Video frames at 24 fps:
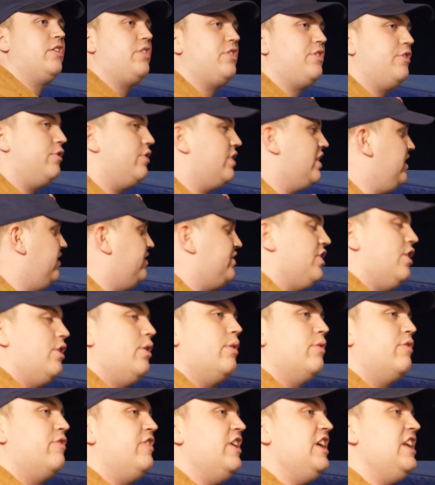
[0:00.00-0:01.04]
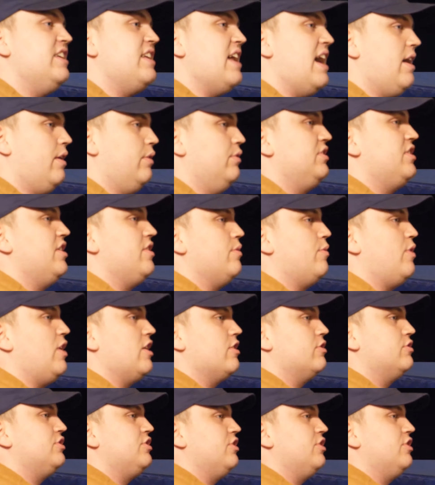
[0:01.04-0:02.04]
the 30 so feet down to the water